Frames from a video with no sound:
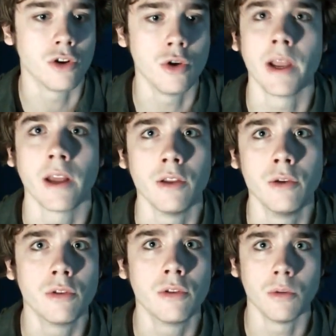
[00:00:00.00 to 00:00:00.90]
doing it on
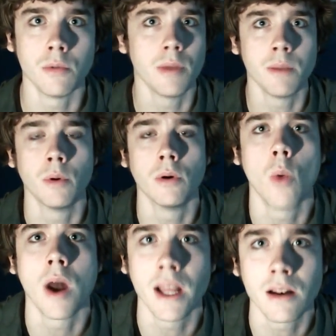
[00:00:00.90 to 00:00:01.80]
YouTube and people
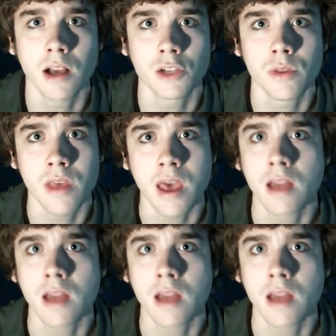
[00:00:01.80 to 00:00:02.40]
want to get in touch with that.